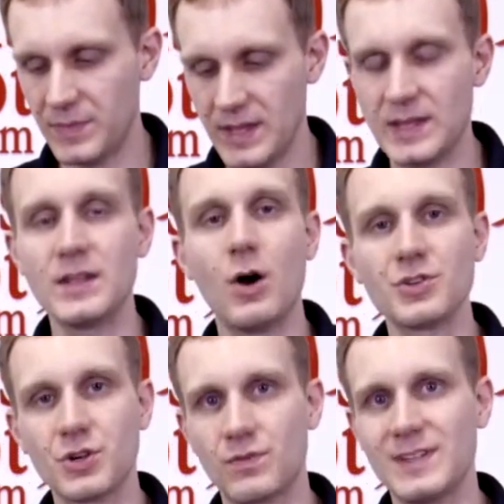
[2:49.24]
it
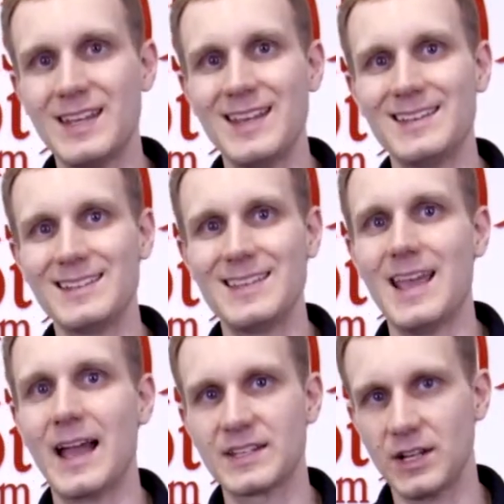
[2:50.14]
also retains the
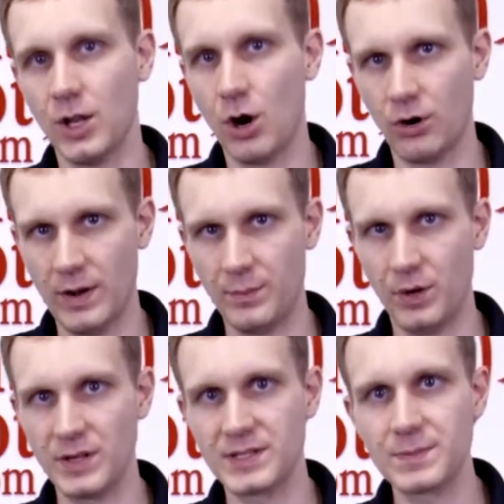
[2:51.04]
XLR
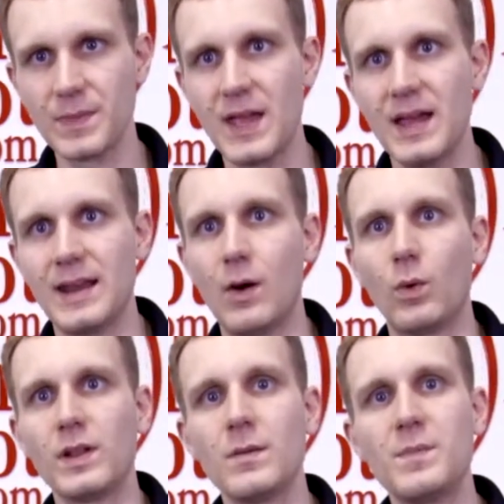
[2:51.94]
inputs. Now,
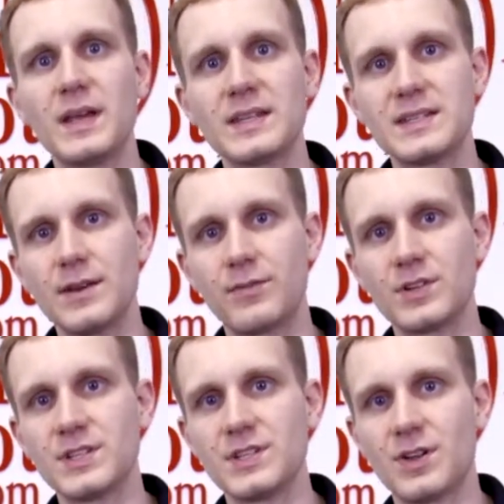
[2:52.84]
one of the biggest
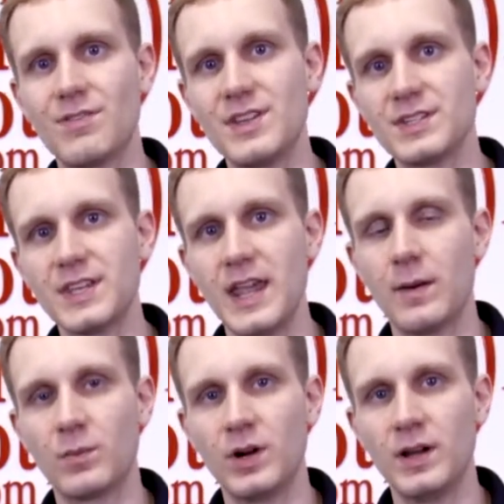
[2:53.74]
differences on this
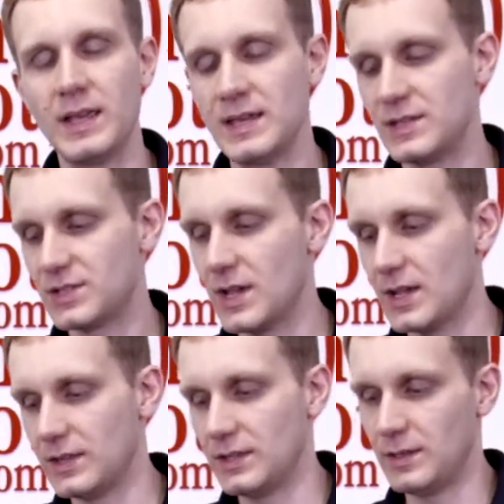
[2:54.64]
camera is
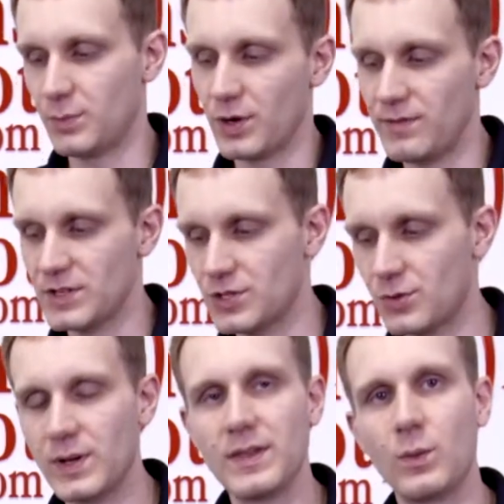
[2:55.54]
the previous
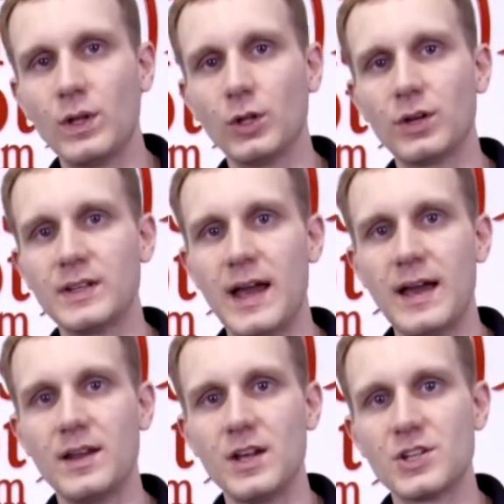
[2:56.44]
3 that we looked
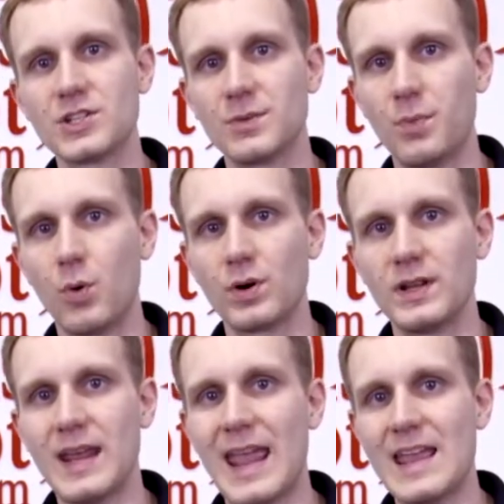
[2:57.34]
at
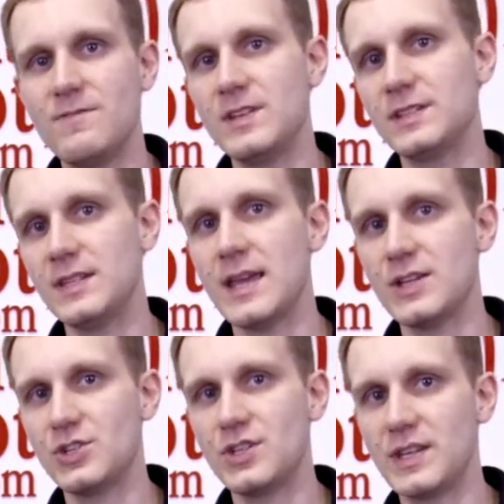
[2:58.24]
supported
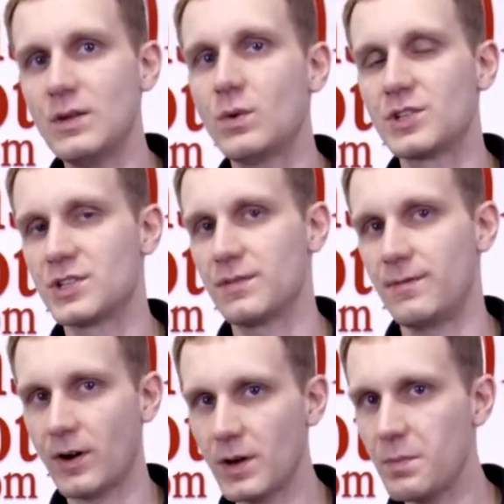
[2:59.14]
AVC HD, which is a
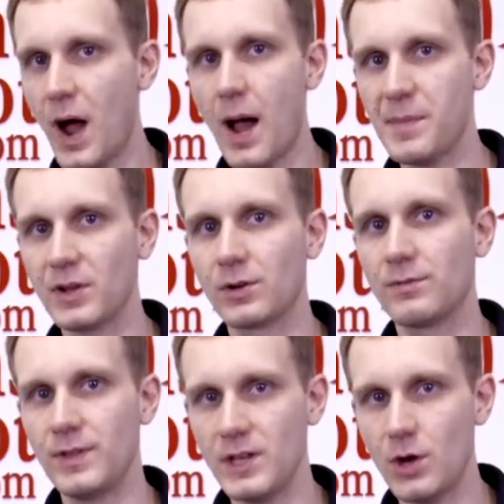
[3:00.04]
very popular
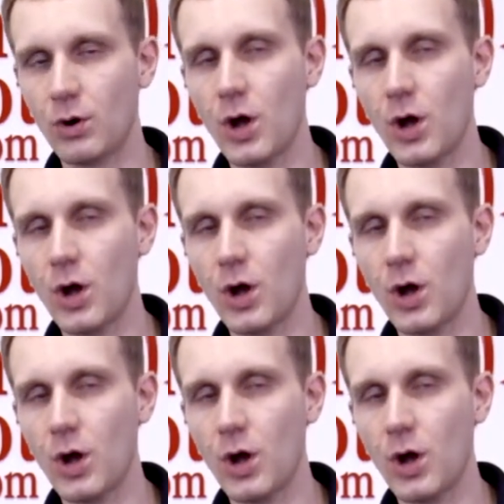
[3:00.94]
video